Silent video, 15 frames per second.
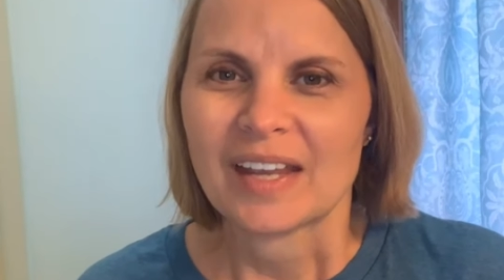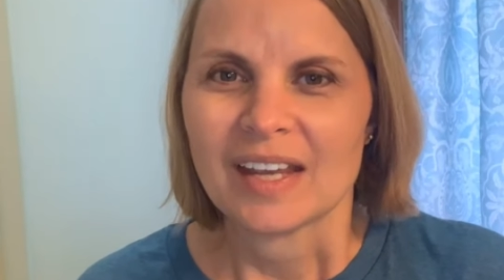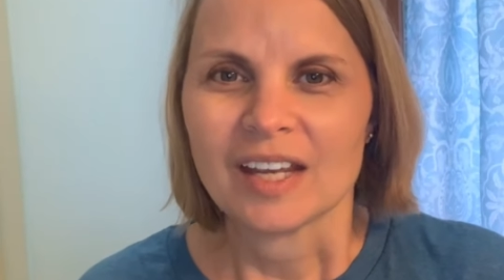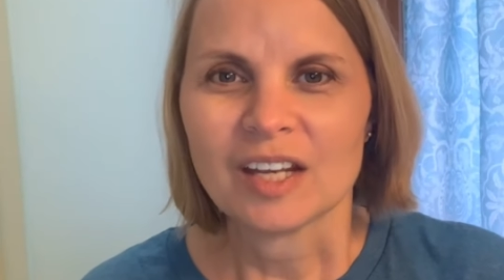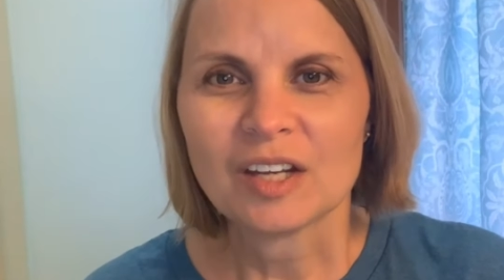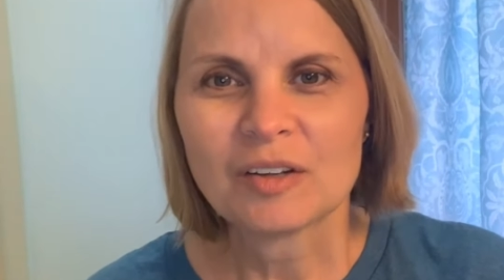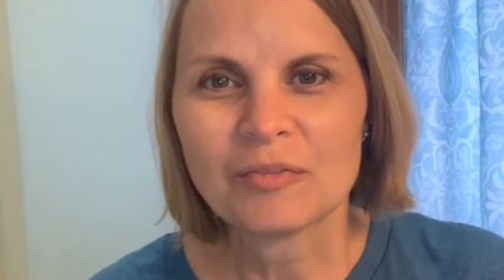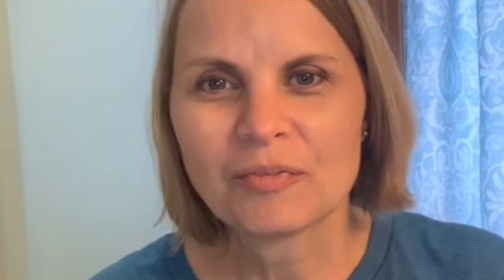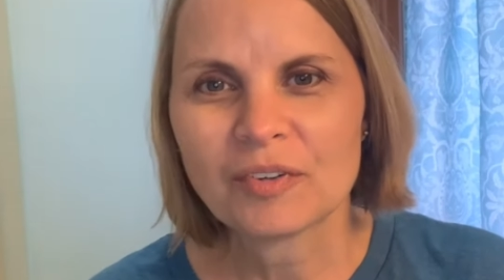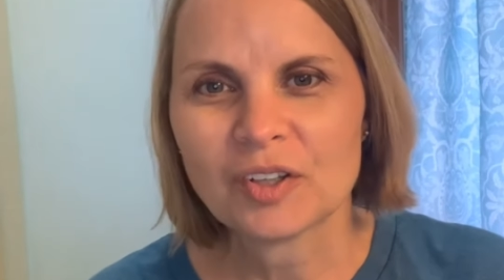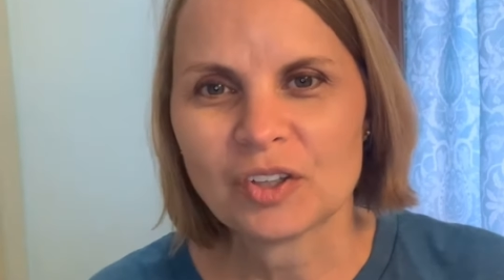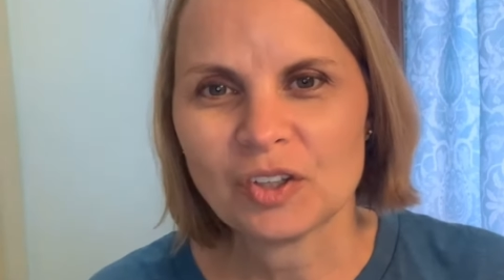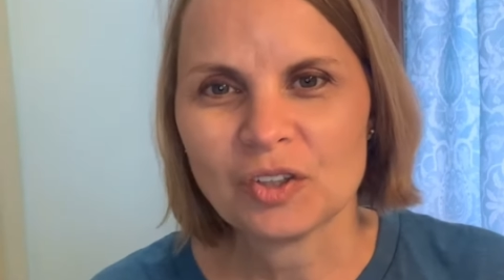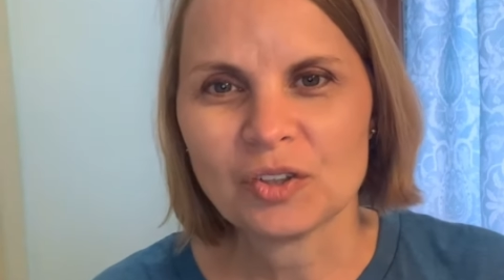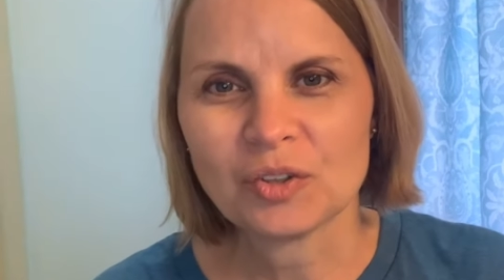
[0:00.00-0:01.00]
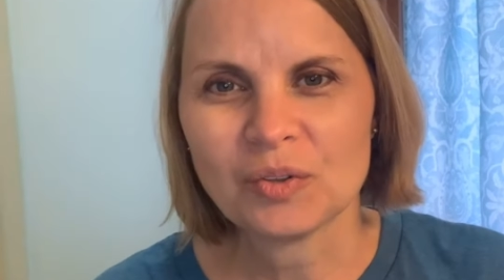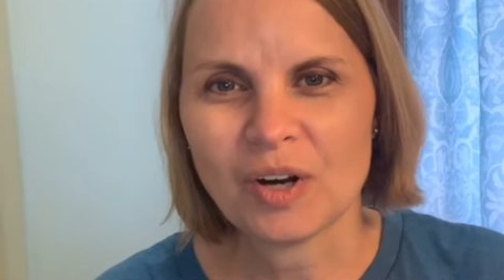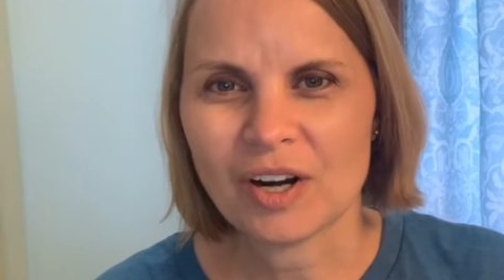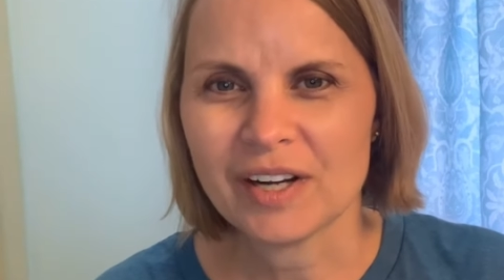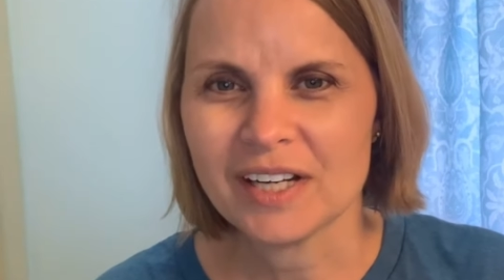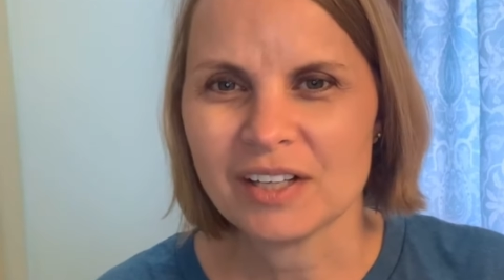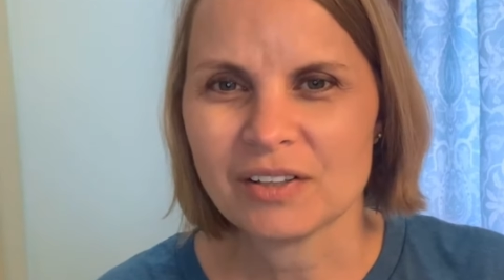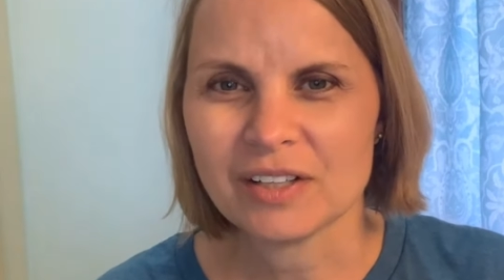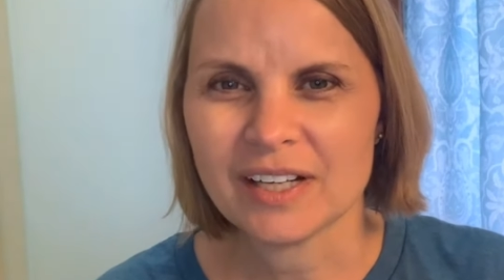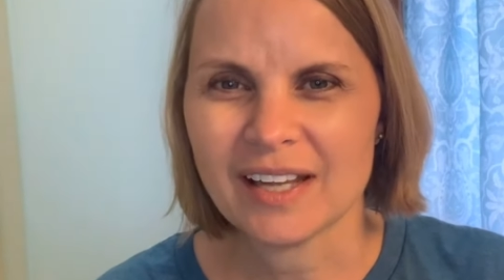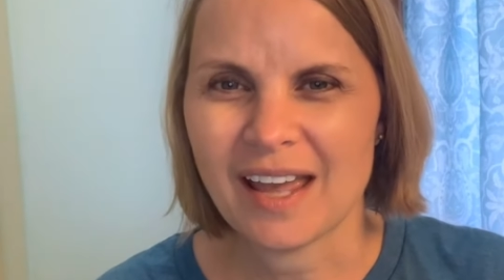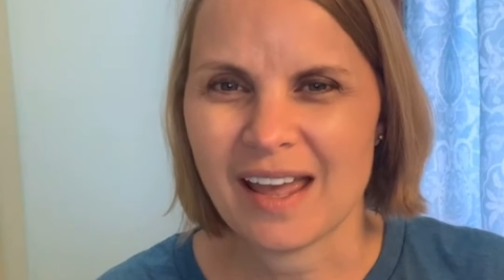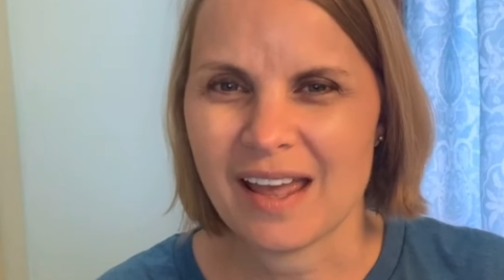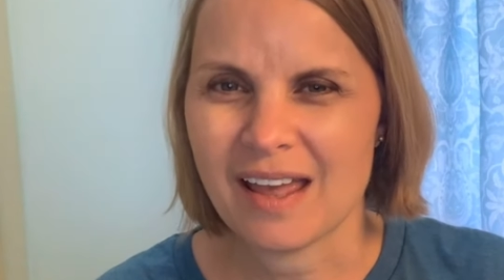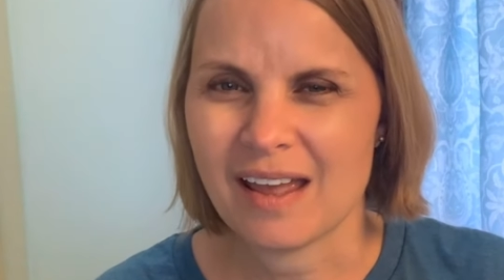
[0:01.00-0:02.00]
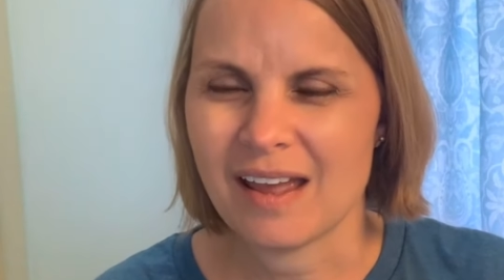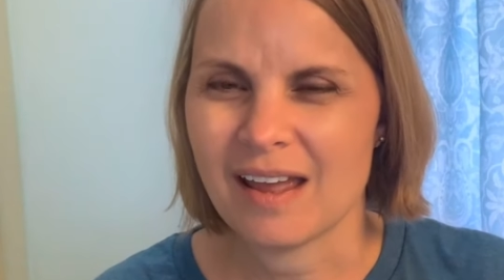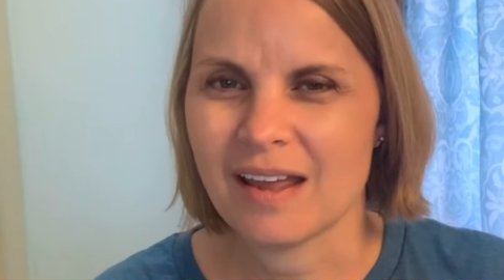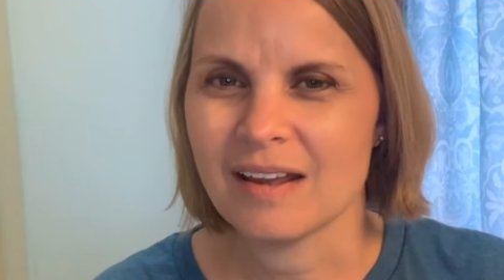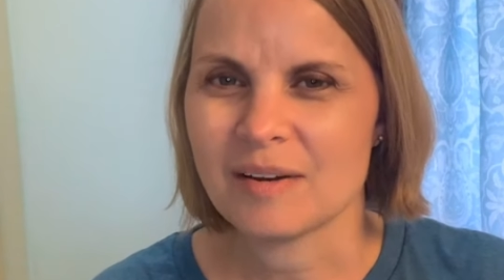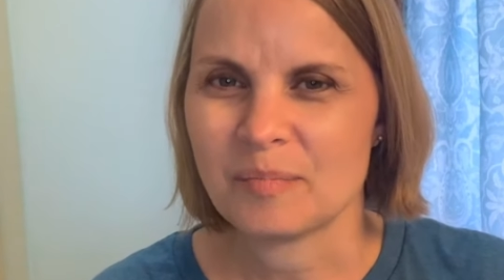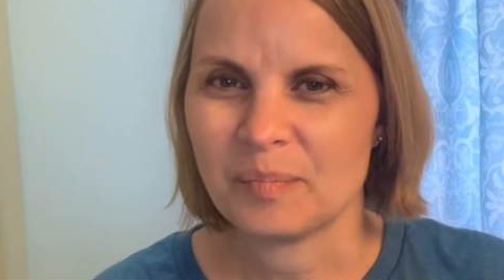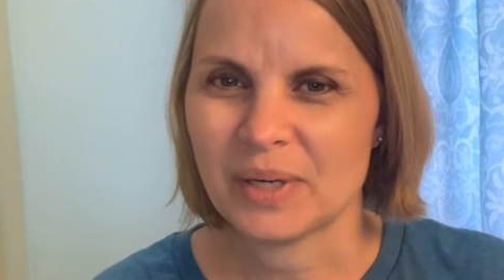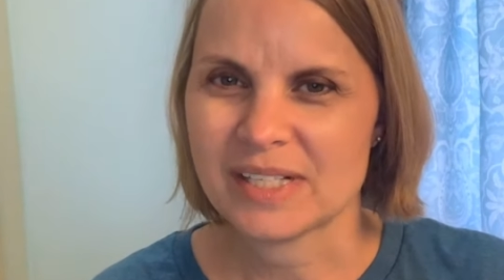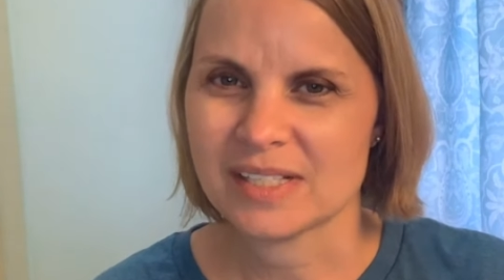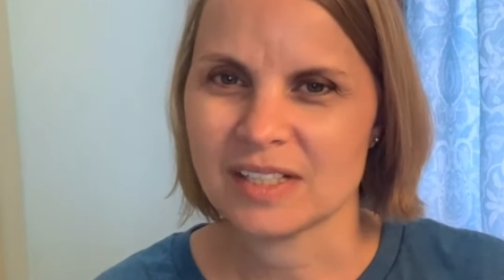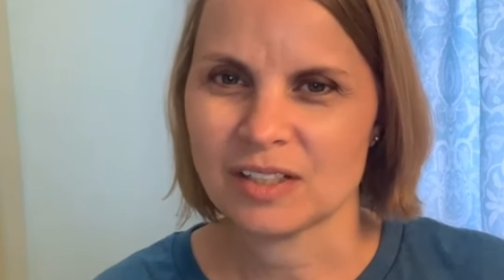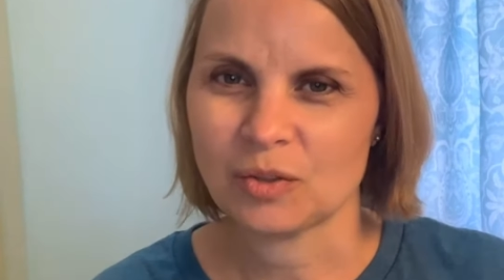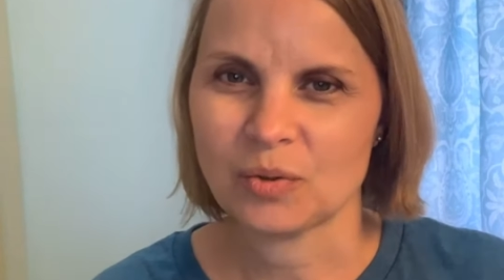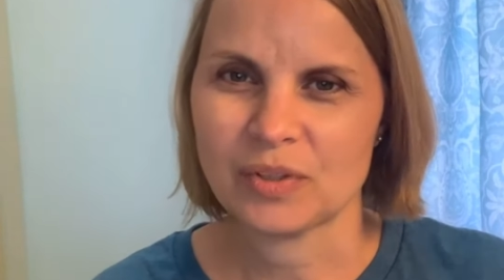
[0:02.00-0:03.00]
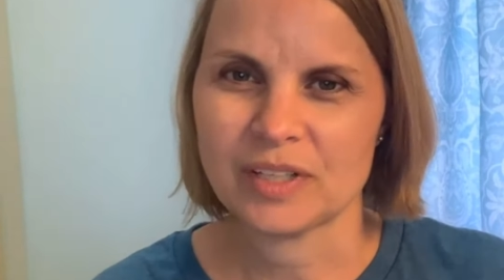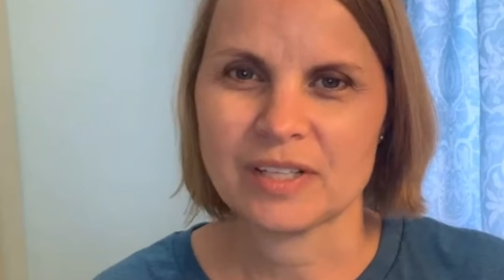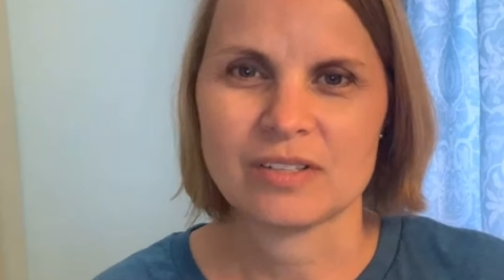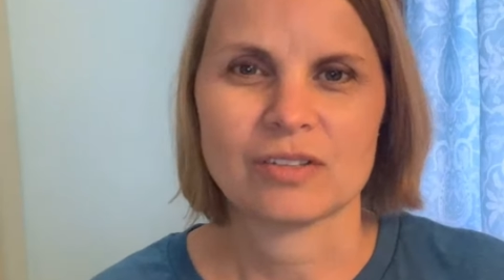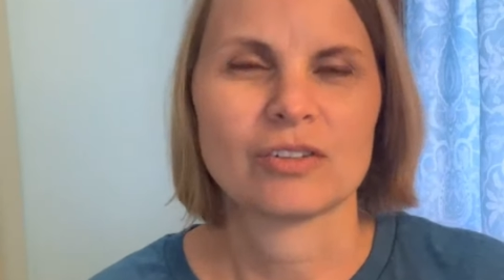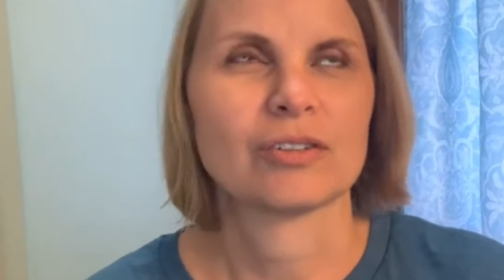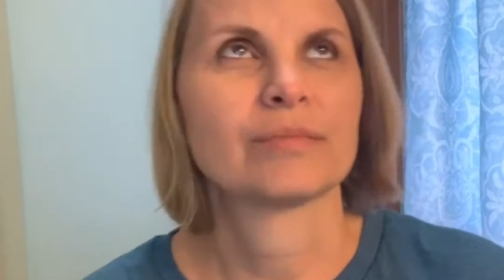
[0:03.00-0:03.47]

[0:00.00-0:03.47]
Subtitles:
If you are hearing a buzzing noise or